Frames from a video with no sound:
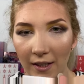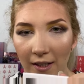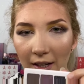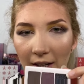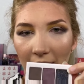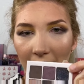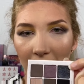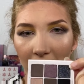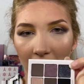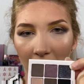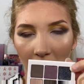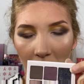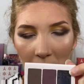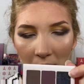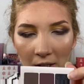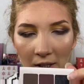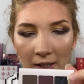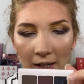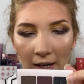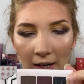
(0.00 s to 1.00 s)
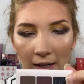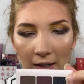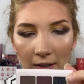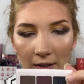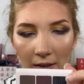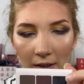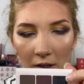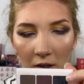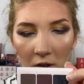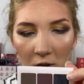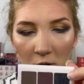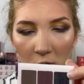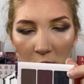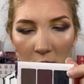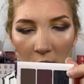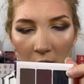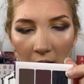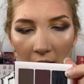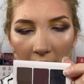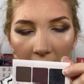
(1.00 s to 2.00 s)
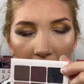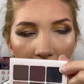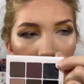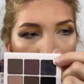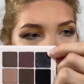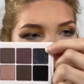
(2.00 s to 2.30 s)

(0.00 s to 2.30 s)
then I'm gonna take the shade